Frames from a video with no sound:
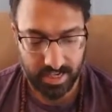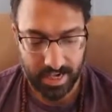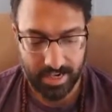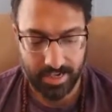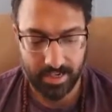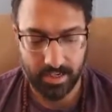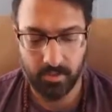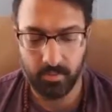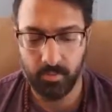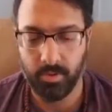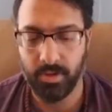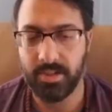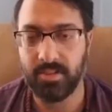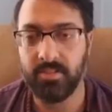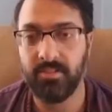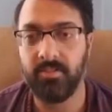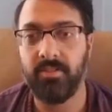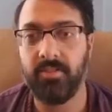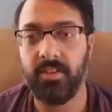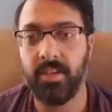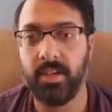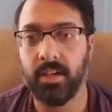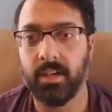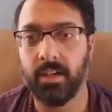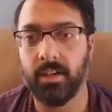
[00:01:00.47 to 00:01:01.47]
in which
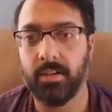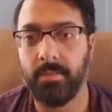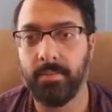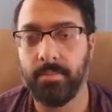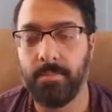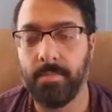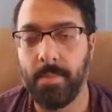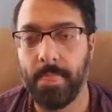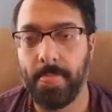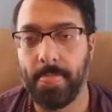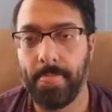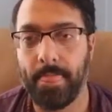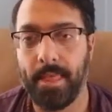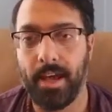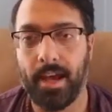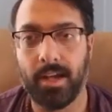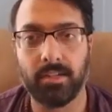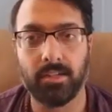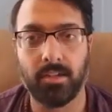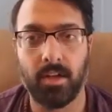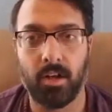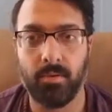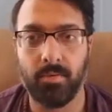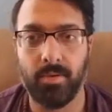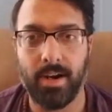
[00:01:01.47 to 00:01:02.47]
fear has
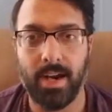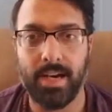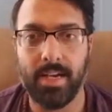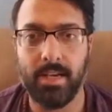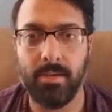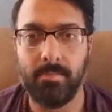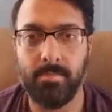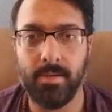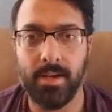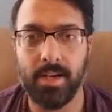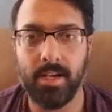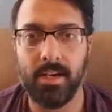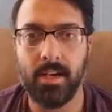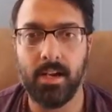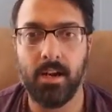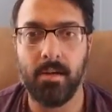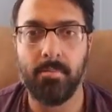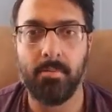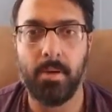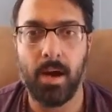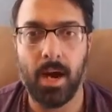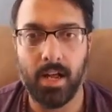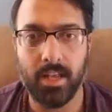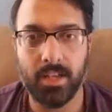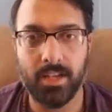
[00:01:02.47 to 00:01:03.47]
already been
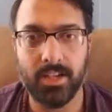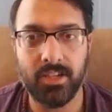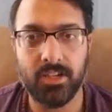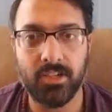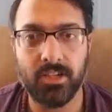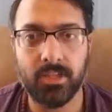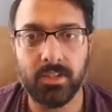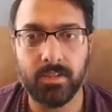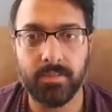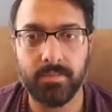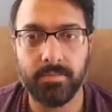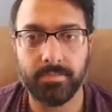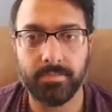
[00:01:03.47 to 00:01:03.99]
abolished.